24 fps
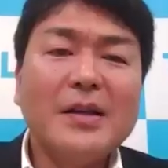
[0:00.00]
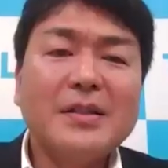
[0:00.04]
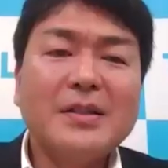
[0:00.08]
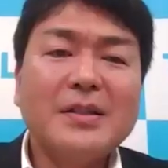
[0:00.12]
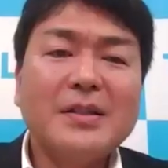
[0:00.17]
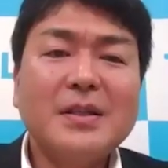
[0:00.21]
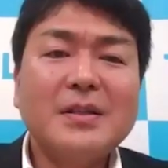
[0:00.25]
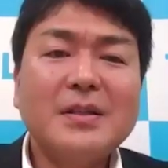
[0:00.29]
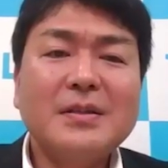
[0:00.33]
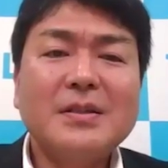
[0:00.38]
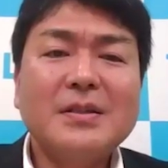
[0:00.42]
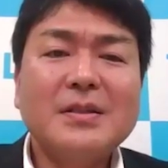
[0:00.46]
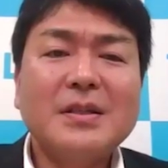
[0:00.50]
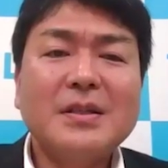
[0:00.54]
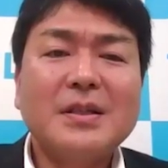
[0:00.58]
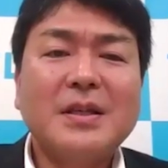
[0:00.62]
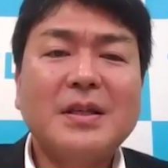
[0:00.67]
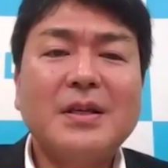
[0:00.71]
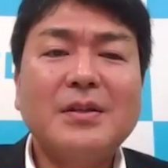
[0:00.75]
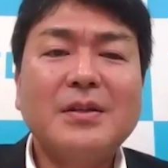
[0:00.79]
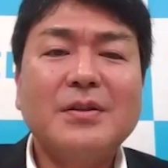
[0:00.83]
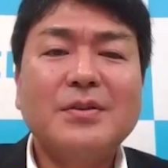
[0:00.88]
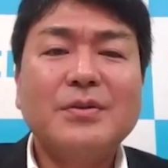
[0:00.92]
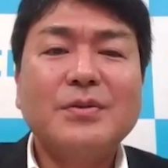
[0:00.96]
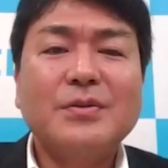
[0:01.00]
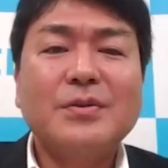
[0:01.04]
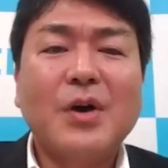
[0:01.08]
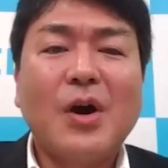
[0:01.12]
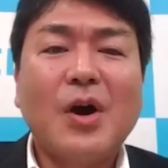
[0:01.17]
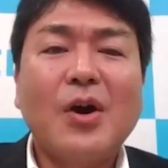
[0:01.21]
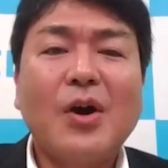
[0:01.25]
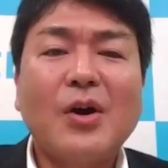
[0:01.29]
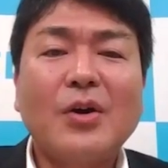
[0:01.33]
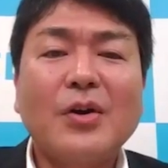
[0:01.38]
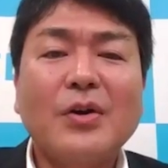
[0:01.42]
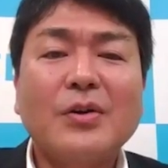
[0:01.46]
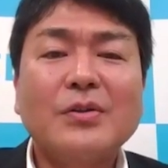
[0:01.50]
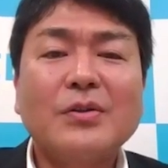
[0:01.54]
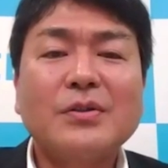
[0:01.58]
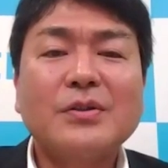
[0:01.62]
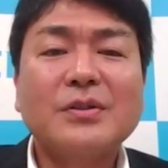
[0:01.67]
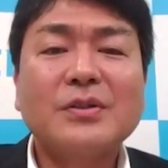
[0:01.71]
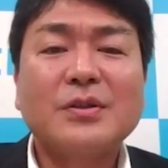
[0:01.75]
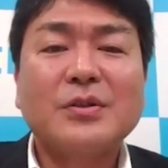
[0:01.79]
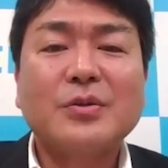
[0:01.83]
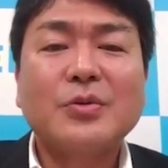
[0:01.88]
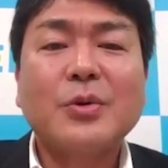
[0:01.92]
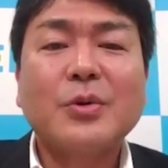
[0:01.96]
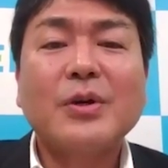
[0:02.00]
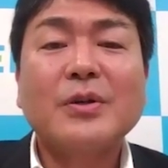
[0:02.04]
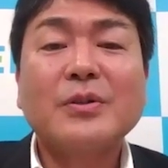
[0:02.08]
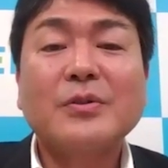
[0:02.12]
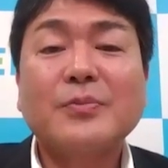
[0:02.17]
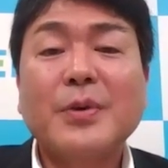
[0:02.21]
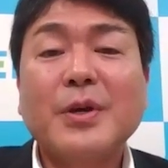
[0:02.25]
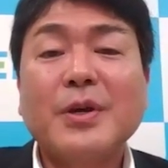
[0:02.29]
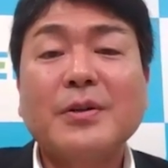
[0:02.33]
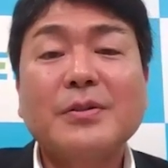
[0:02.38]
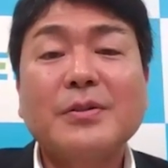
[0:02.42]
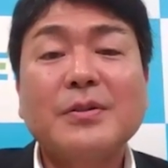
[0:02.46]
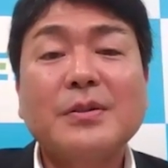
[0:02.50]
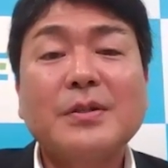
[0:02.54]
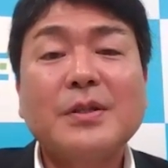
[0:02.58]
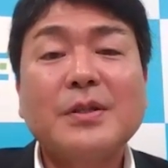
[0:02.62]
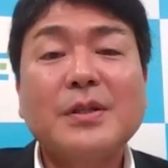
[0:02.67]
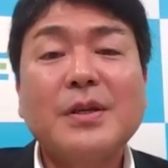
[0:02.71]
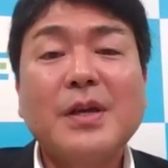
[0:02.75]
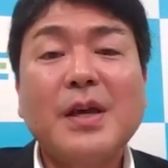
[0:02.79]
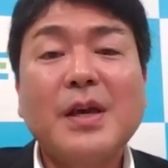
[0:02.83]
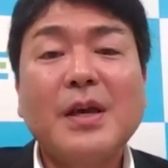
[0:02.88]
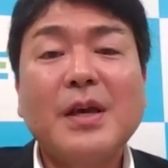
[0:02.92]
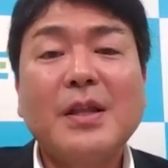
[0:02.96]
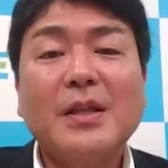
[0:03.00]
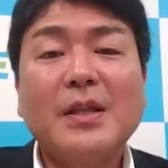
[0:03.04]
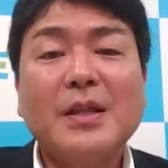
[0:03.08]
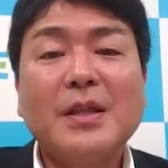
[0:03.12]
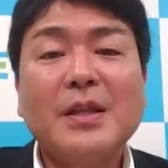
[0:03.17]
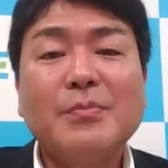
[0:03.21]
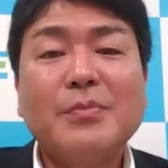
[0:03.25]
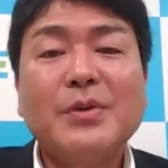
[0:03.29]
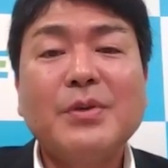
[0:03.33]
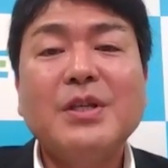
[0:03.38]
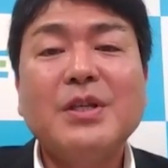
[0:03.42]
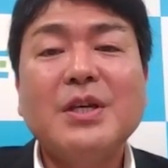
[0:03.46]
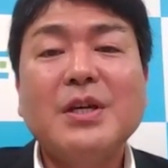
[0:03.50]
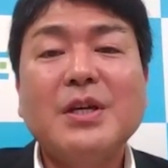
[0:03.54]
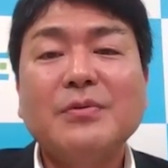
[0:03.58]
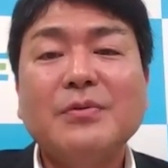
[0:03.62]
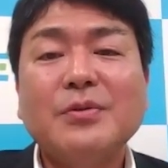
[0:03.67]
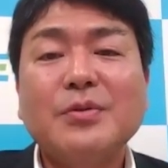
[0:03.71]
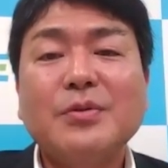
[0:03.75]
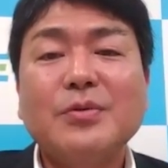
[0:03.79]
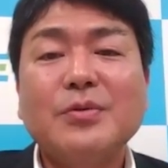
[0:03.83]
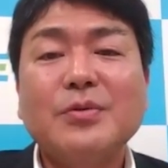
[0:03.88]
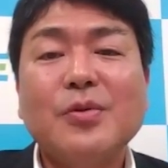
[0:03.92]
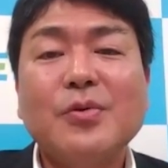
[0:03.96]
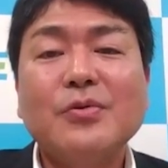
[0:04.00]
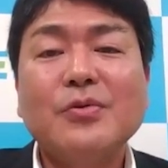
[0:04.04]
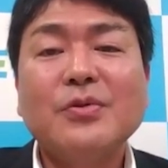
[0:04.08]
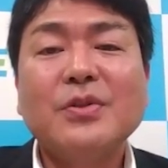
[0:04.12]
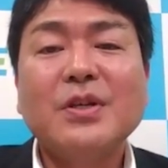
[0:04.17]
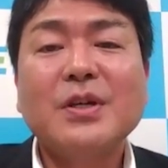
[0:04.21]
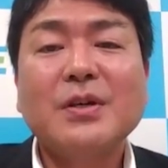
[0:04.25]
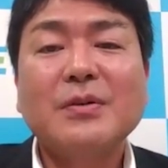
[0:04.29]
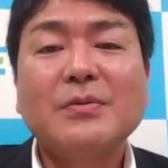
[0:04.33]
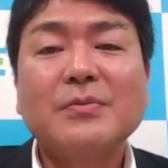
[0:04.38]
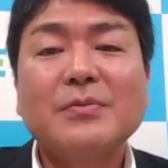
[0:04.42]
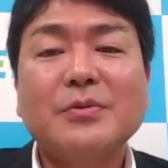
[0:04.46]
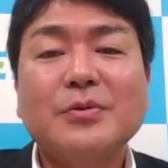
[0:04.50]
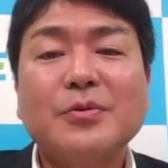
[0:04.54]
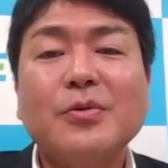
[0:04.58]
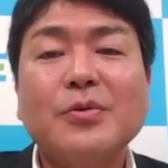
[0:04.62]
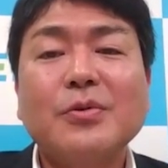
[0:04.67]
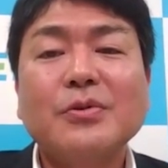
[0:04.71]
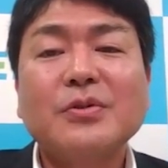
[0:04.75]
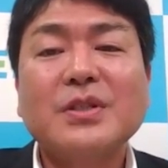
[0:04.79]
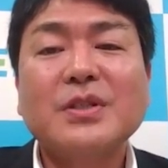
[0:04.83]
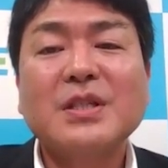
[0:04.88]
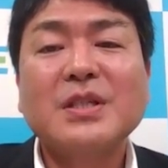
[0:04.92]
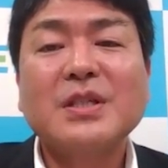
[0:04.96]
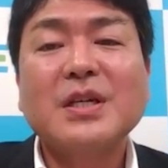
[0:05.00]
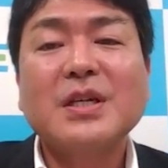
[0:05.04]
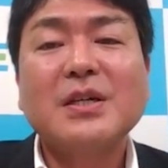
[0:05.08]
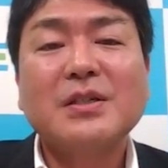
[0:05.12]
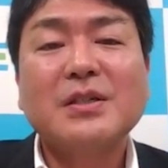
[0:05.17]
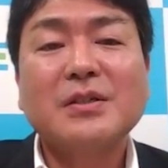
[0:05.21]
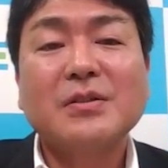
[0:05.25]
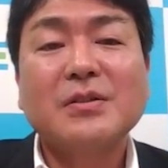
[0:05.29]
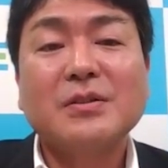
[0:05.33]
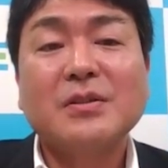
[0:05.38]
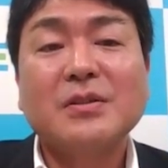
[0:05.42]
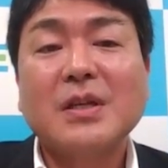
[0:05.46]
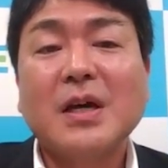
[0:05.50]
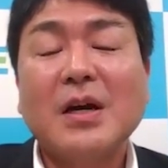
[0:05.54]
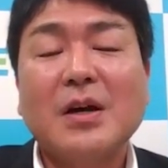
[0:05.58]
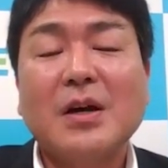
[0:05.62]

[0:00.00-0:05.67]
think the key to IR is transparency and the medium to long-term growth scenarios,